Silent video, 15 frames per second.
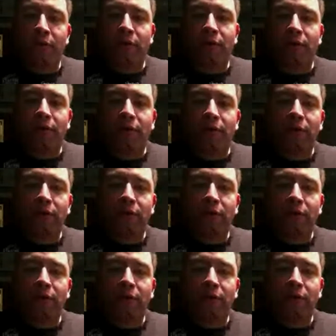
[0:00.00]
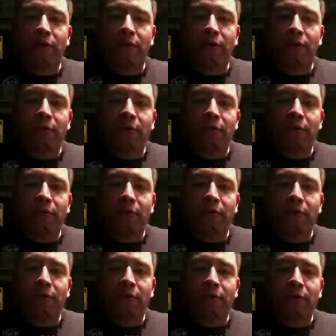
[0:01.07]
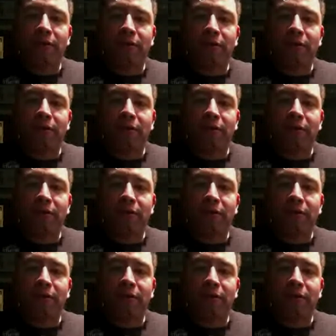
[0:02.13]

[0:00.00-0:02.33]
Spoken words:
your night, go for it